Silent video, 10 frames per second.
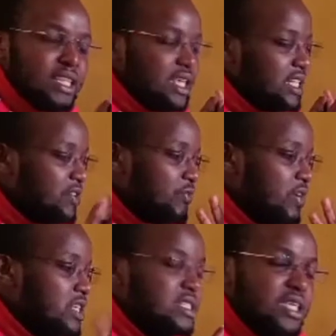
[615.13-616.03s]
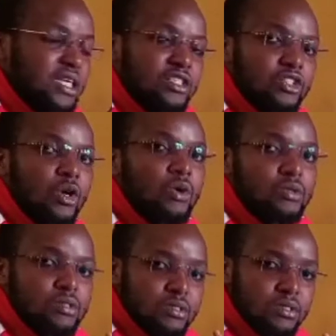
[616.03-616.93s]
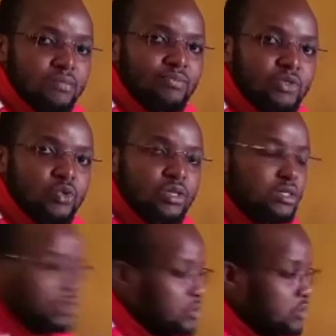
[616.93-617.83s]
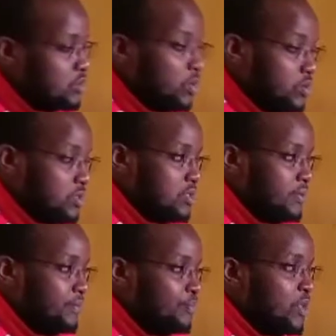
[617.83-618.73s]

the difference in tones between notes,